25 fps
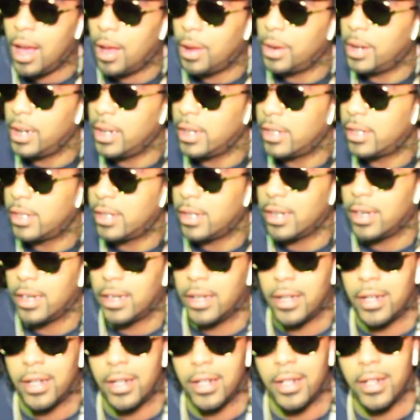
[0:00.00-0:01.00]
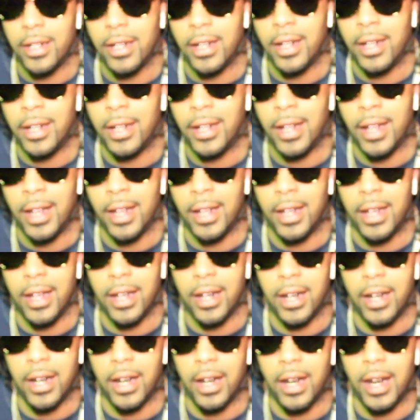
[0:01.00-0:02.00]
that shit and, and
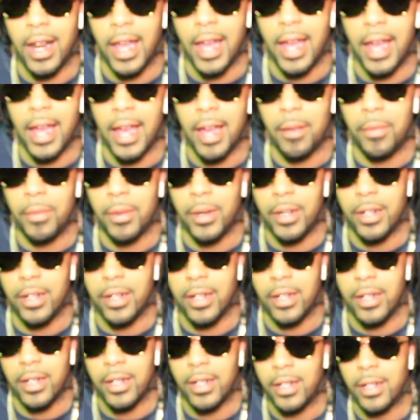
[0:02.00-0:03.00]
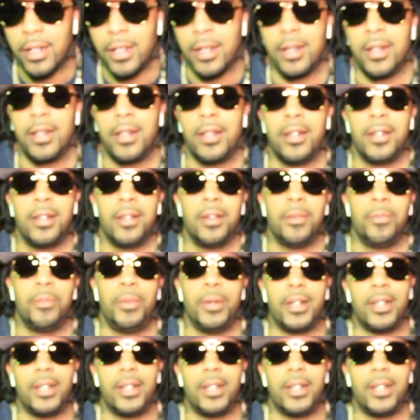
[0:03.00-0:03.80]
get in the lab and uh,